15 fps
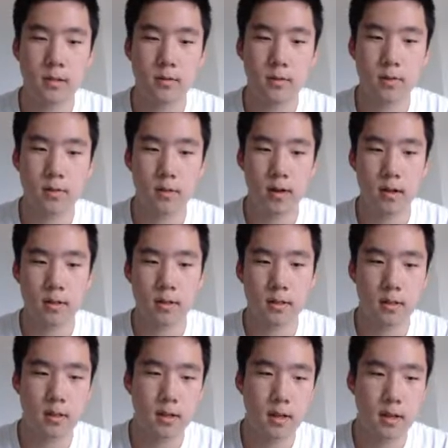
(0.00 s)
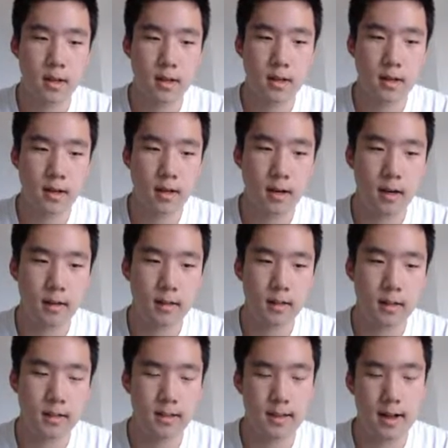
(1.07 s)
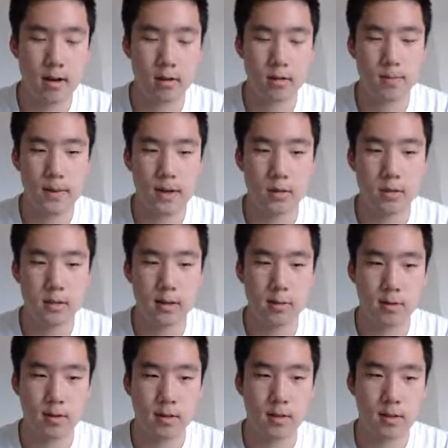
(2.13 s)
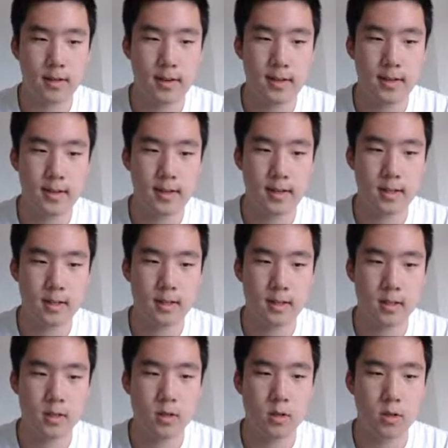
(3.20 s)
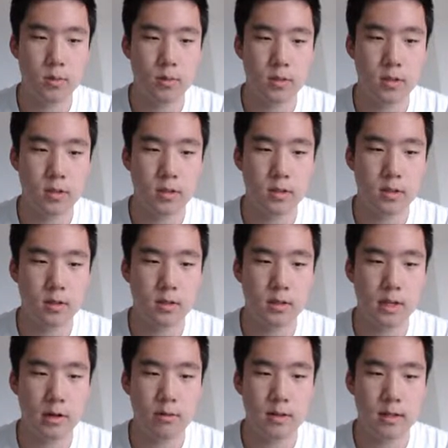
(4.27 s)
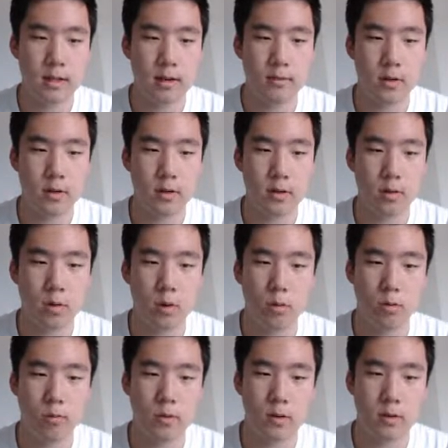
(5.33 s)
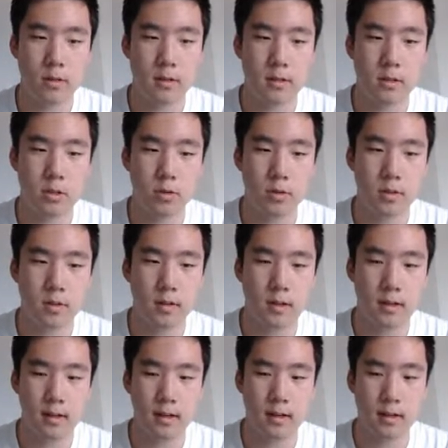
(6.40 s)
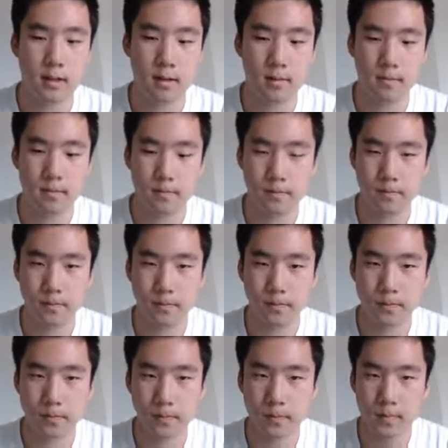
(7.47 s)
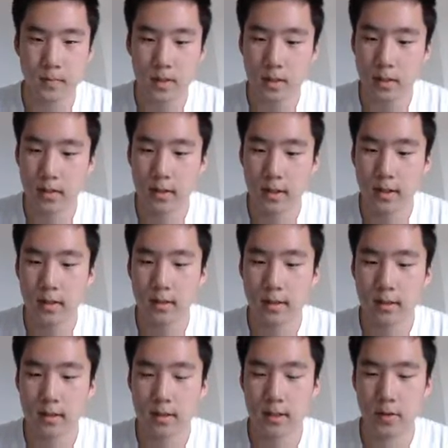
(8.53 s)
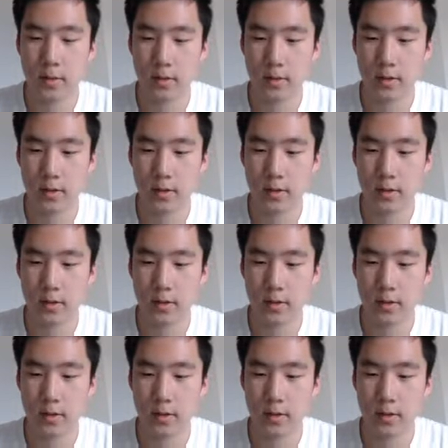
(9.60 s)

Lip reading: from not getting an out of bounds error is this loop, which ensures that we never go over this string.length. Okay, does everyone